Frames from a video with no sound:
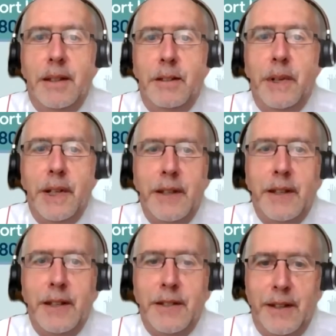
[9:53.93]
when I can
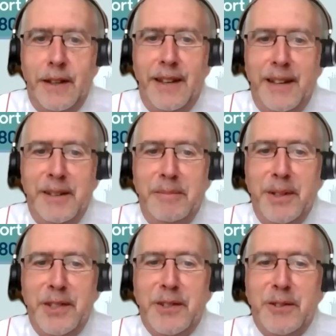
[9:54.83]
get my
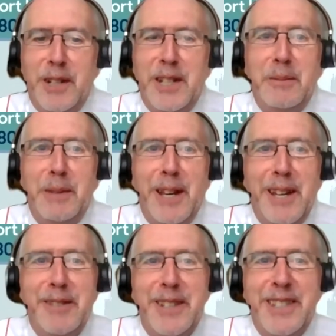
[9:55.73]
screen to behave
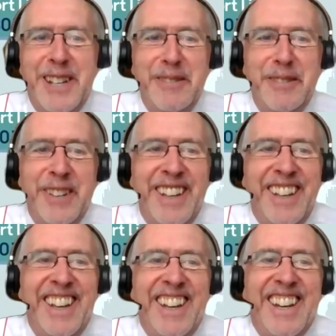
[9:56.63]
itself.
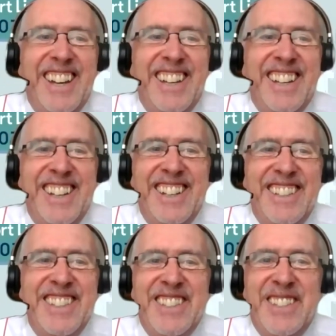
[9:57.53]

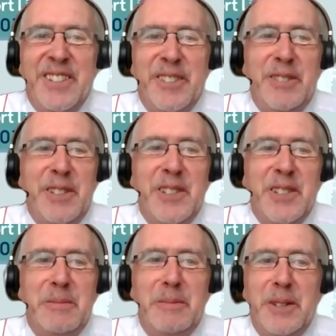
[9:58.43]
So if you could
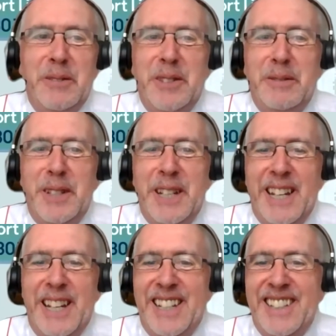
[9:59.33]
just bear with me
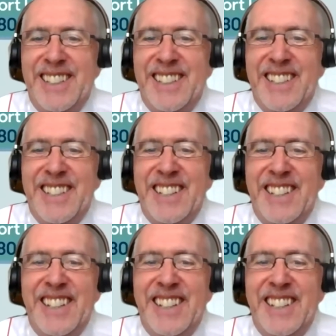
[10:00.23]
and